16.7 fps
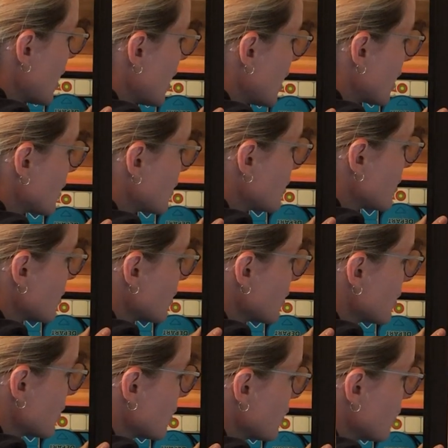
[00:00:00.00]
x,
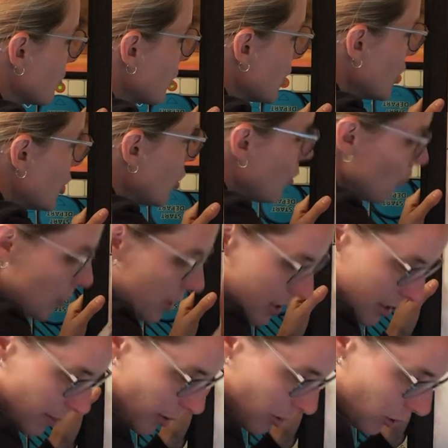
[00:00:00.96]
we know
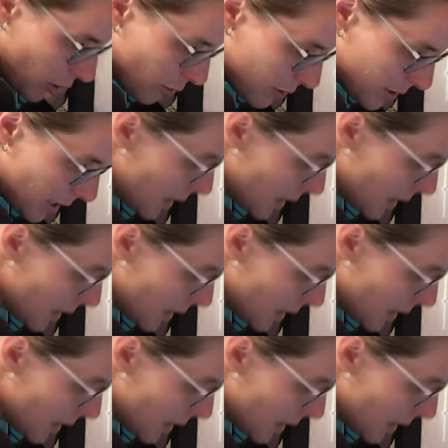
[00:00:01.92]
this about cos